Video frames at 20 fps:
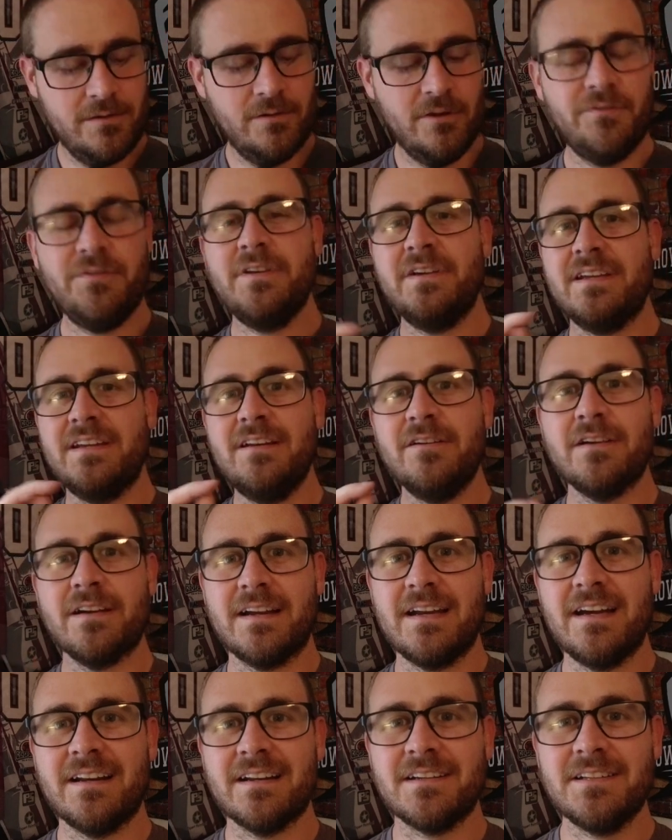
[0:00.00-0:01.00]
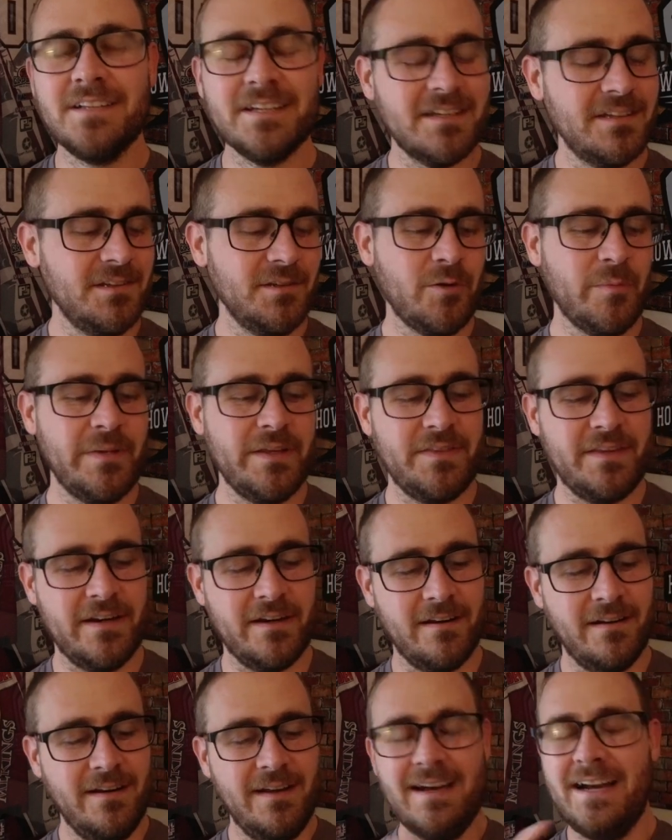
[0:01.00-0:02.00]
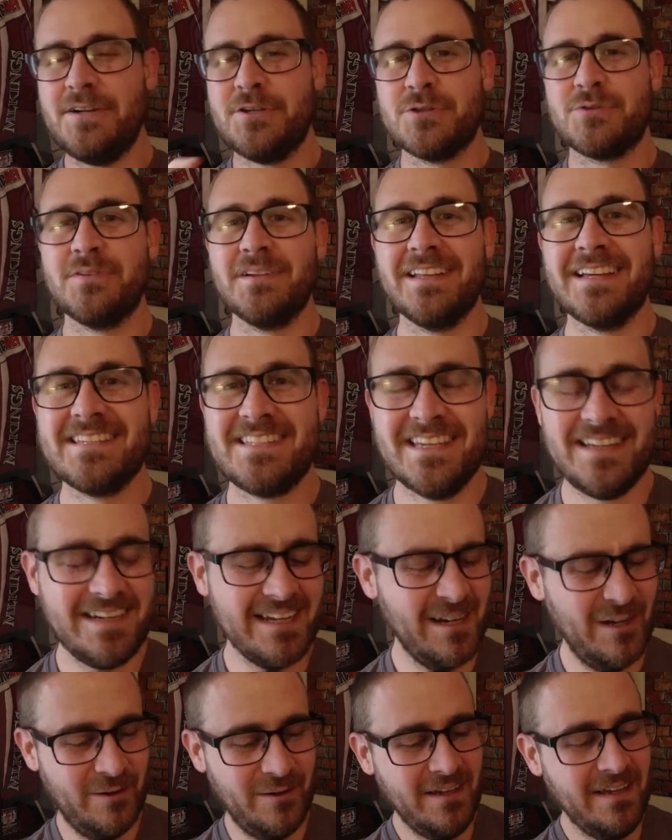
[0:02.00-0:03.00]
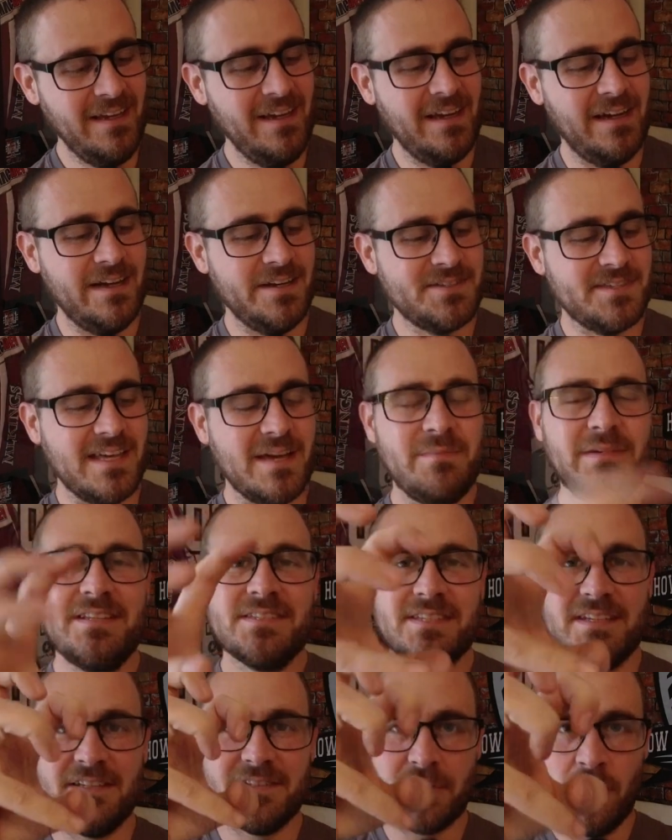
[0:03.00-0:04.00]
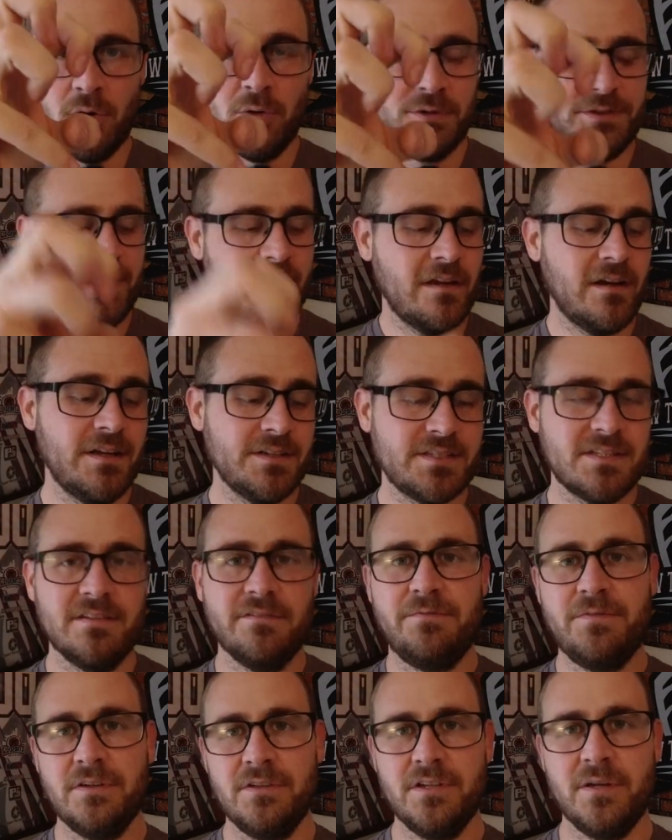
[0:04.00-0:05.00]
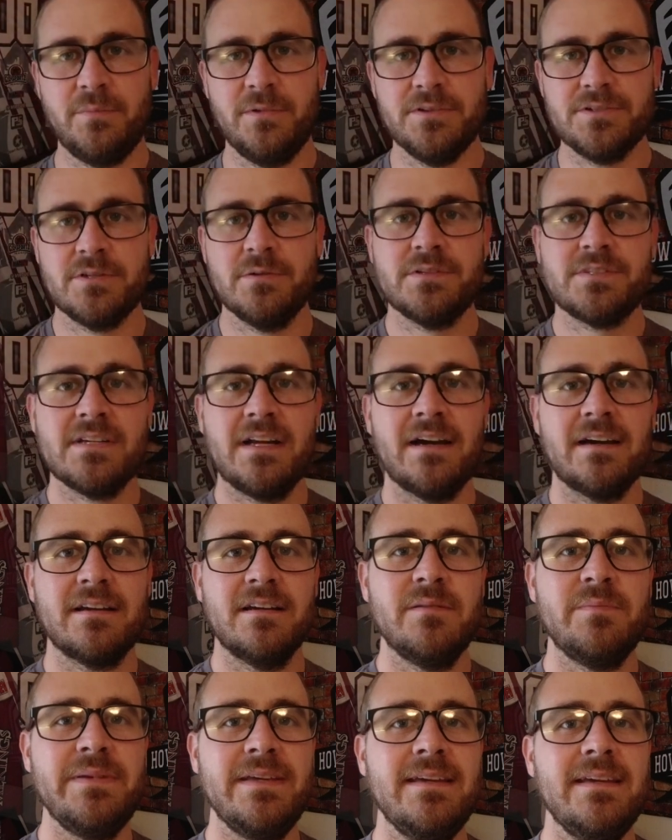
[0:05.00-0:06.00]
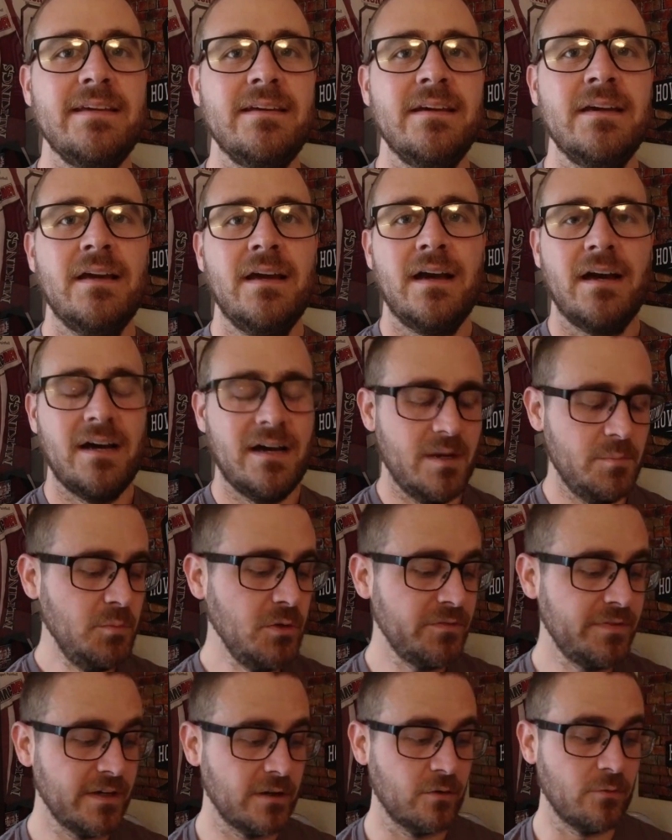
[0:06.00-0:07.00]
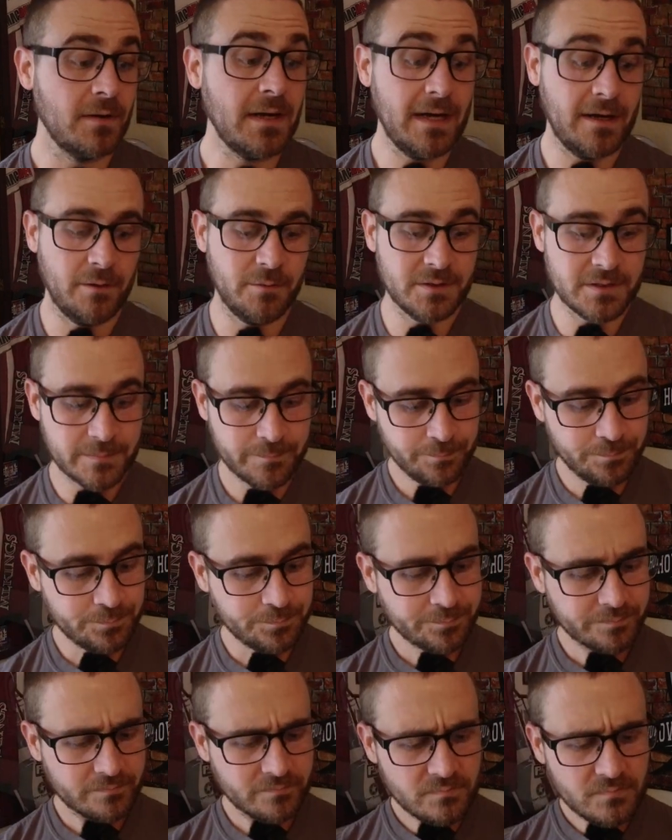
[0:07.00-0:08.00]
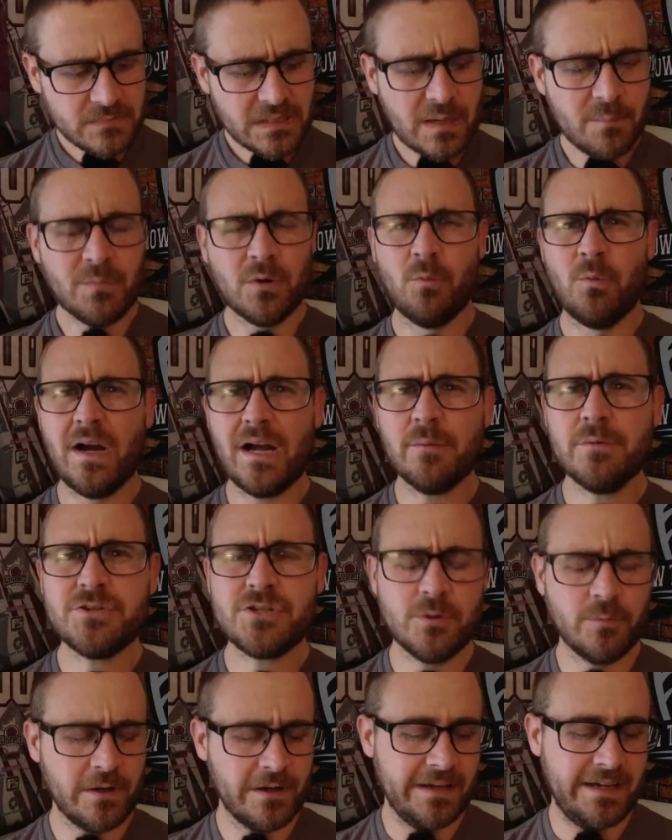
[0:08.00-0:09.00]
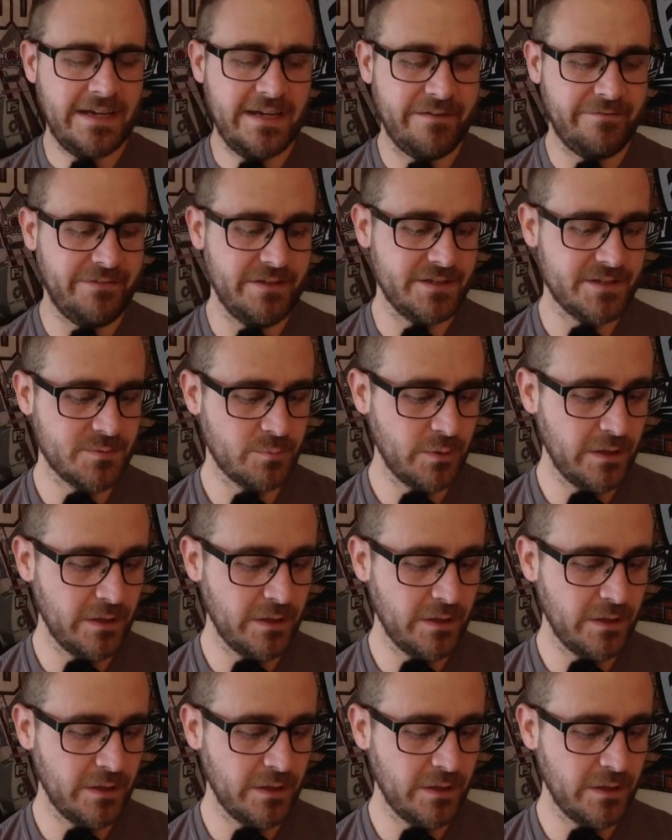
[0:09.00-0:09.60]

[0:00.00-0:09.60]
Hopefully you can hear it kind of click a little bit there. I just realized that now. So that means that it's holding on to the fill nipple, so it's not going to be moving around. But why would you want to have this?